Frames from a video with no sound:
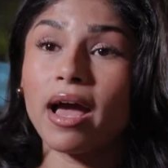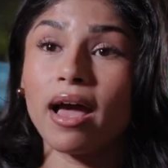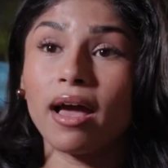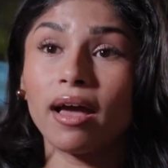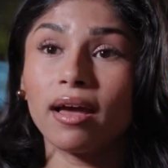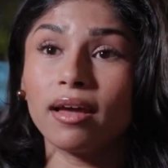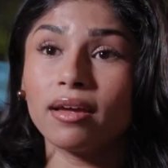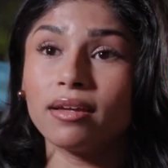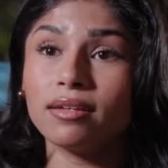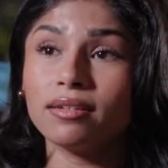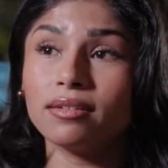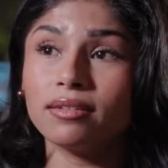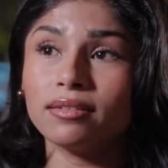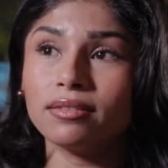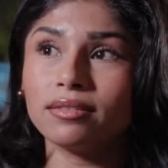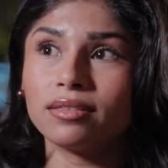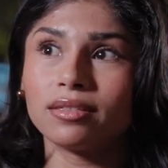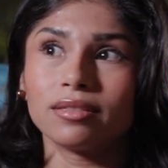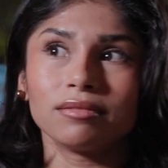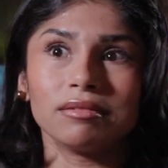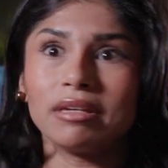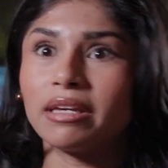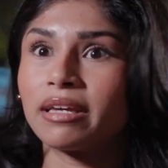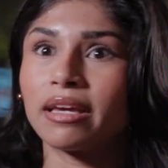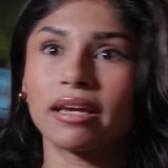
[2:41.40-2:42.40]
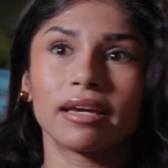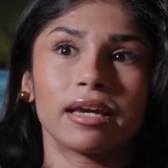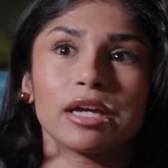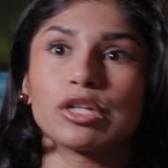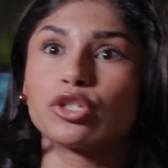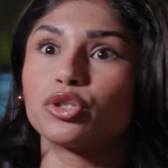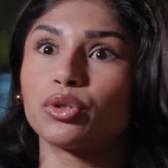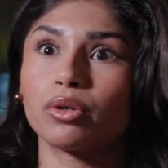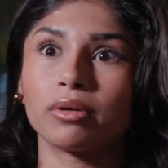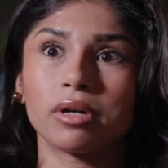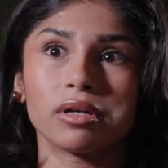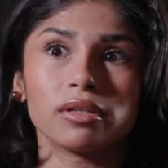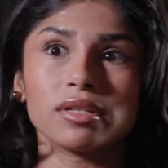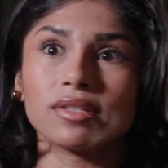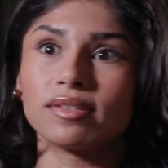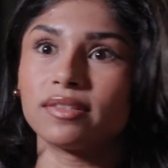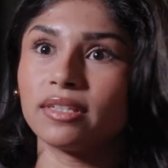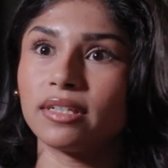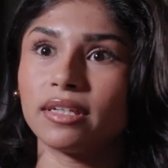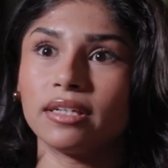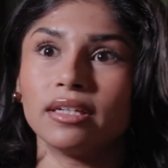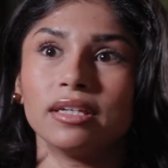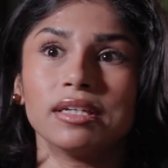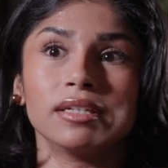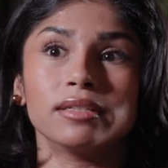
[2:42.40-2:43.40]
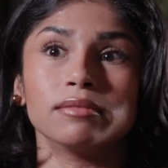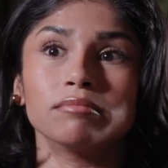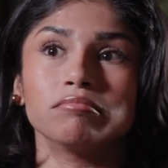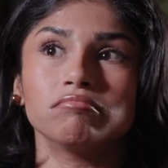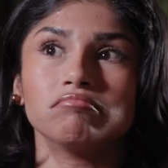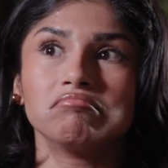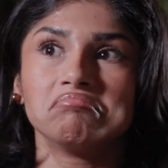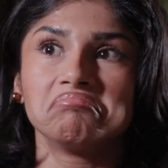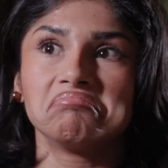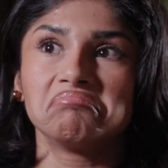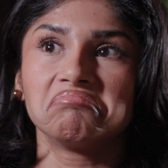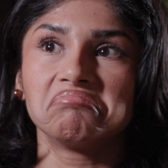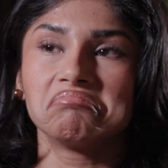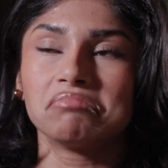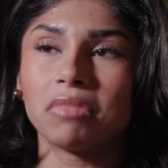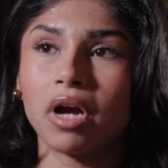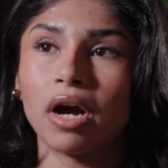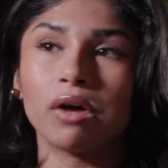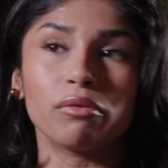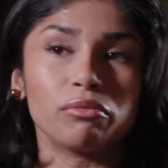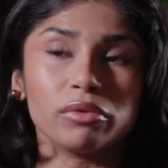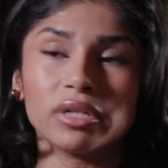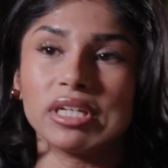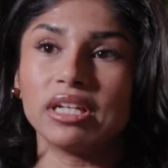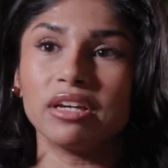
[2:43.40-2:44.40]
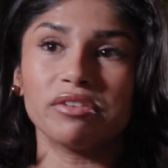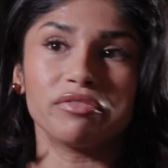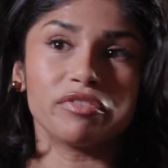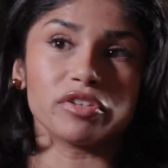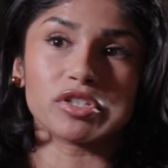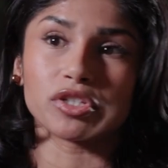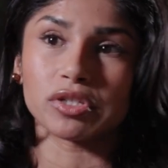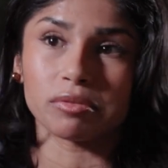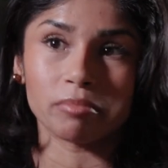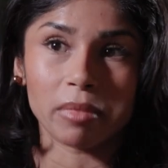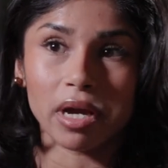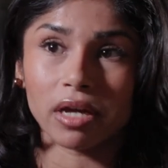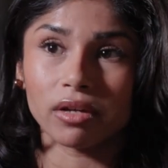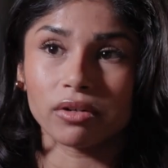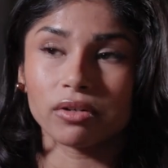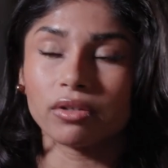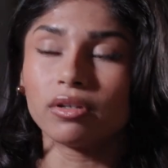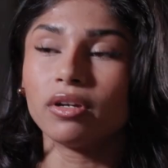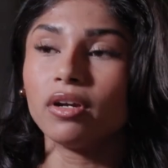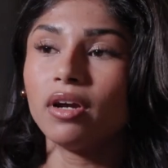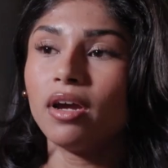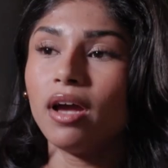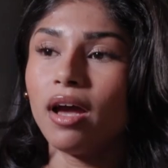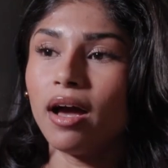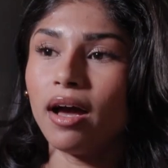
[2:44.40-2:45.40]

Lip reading: and it can get you around the city in a really efficient manner,